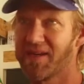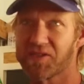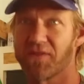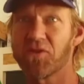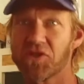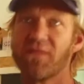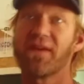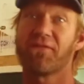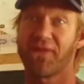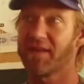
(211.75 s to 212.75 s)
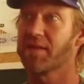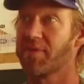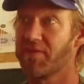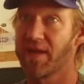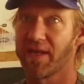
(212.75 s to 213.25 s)
So if you're serving in front of the
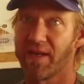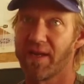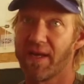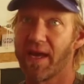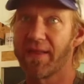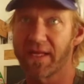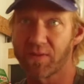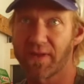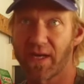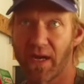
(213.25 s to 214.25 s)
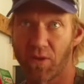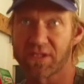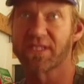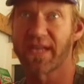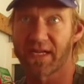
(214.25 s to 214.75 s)
pavilion, and that's where the guy was
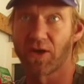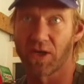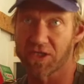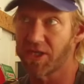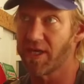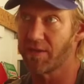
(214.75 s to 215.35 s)
attacked last year.